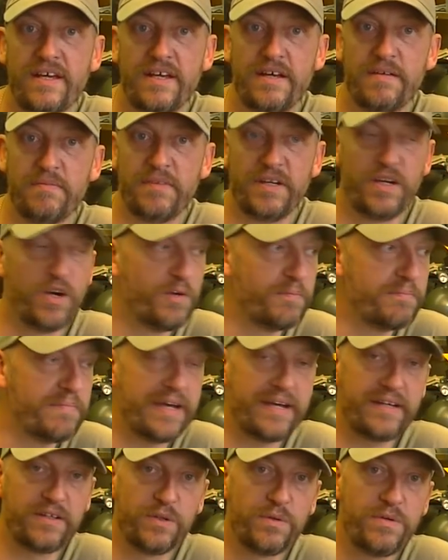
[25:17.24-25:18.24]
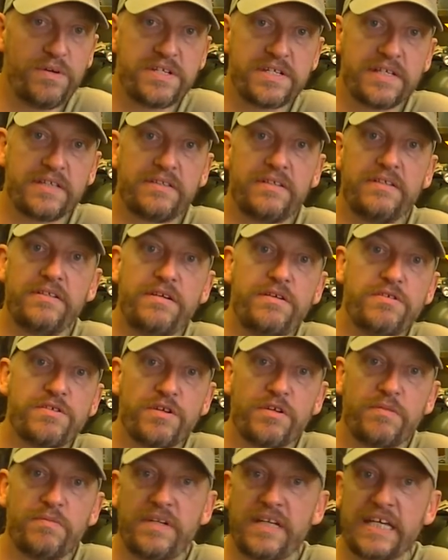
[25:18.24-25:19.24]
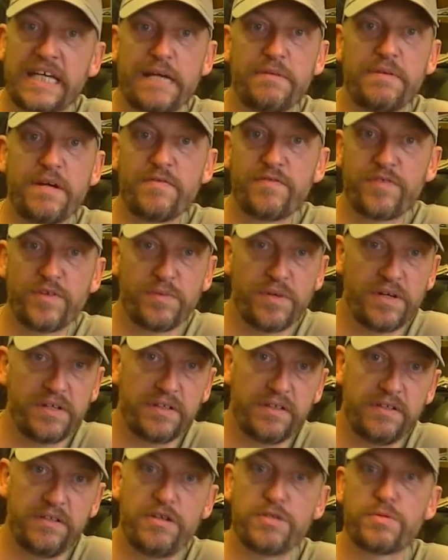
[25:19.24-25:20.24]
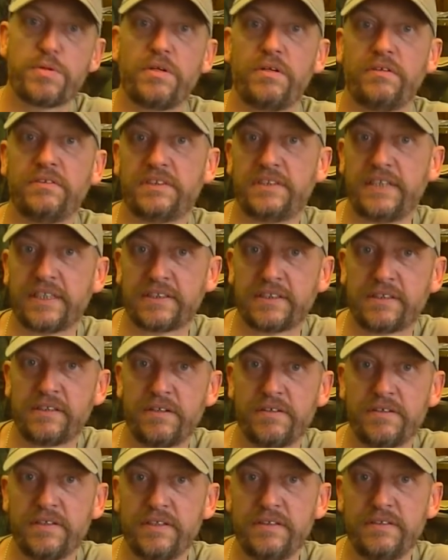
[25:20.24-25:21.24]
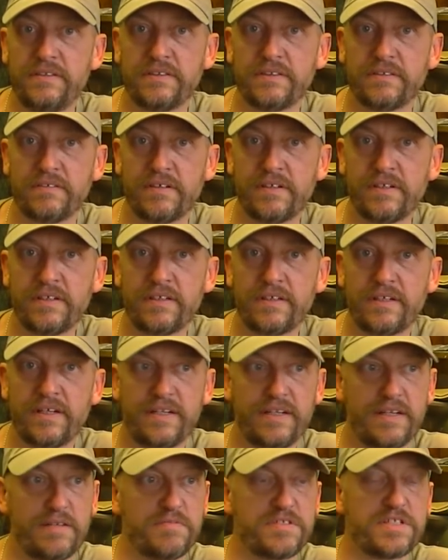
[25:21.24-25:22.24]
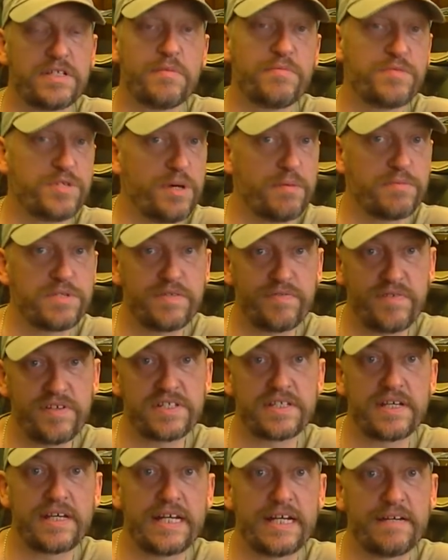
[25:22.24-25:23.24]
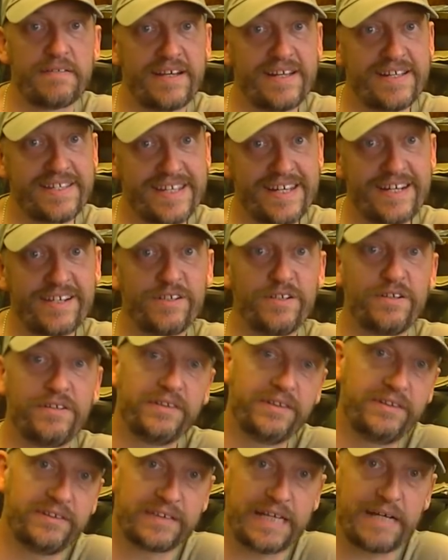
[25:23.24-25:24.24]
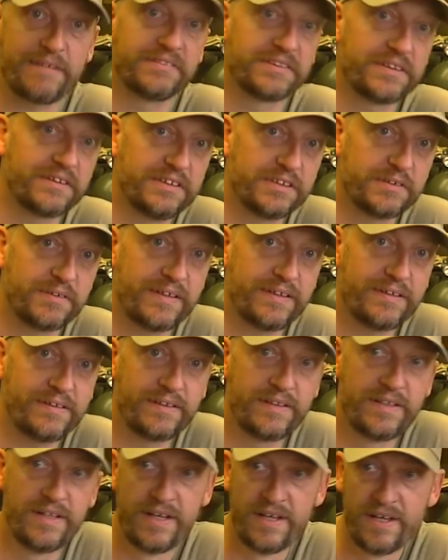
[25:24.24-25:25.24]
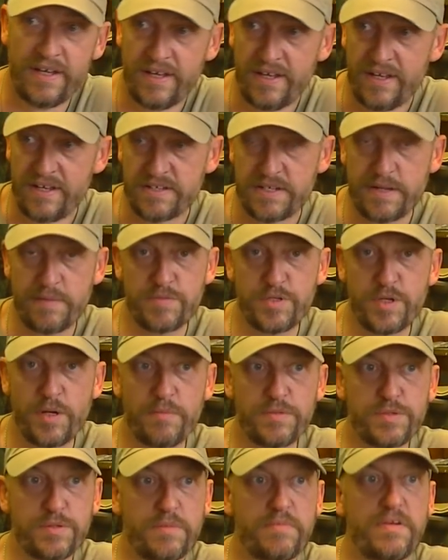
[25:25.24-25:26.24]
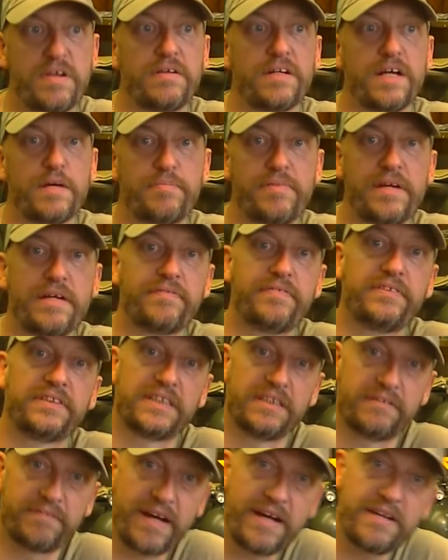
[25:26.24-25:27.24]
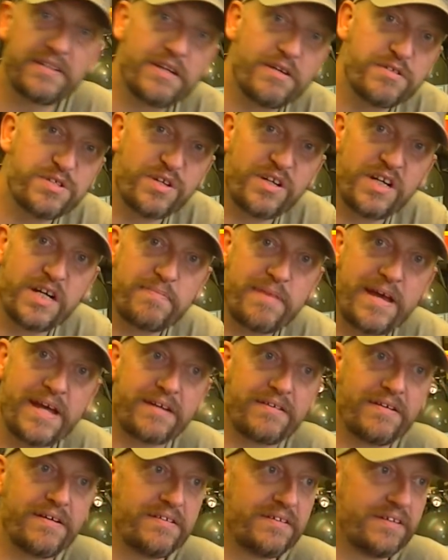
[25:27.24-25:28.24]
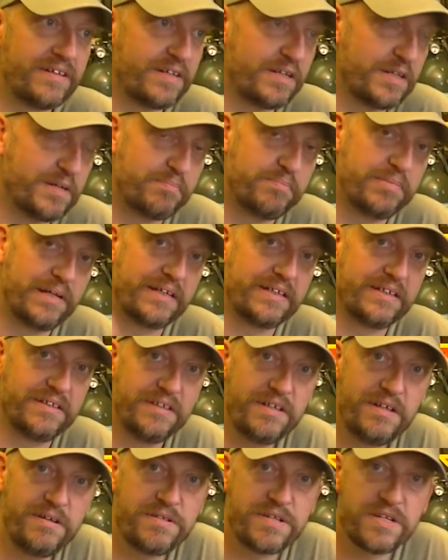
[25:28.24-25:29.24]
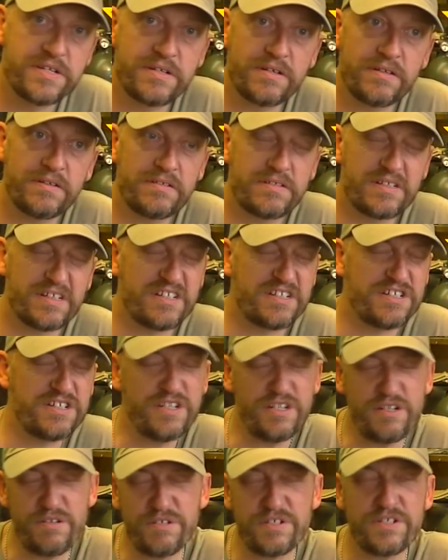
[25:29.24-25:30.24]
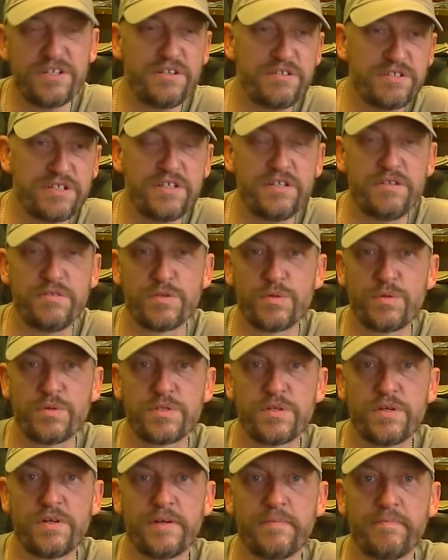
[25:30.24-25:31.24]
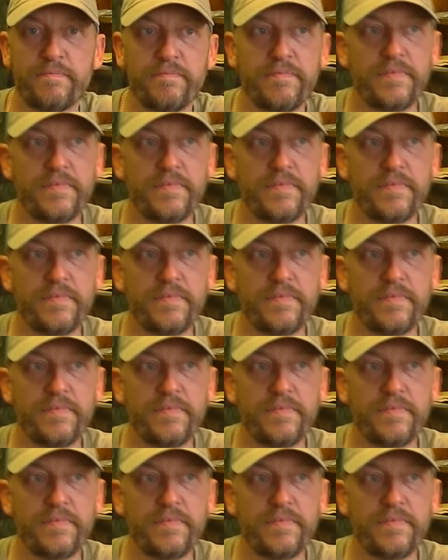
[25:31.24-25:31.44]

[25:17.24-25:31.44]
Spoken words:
My old man always had the news on. When he come home from work, the news went on, 6 o'clock news, right? And then sometimes if we stayed up late, 10 o'clock news, that was on as well. Sometimes we're making our breakfast, the radio's on in the background, and then the bloody news is on. So it's news, news, news all the time.